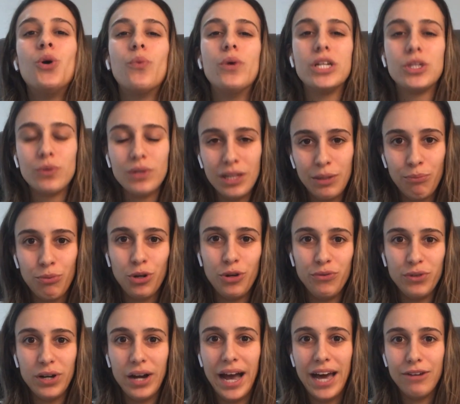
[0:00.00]
which will
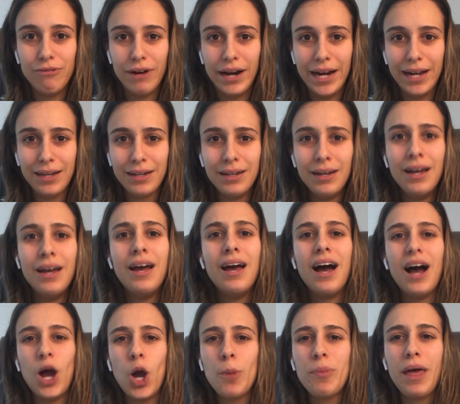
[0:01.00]
improve your ad rank.
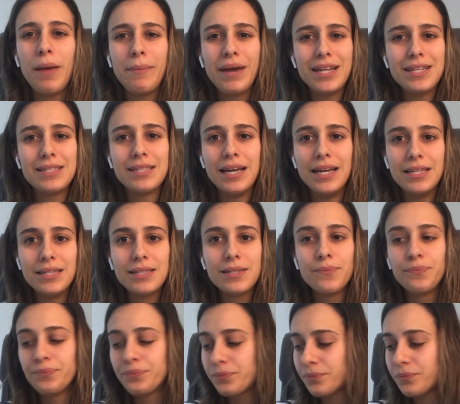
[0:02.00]
I hope that made sense.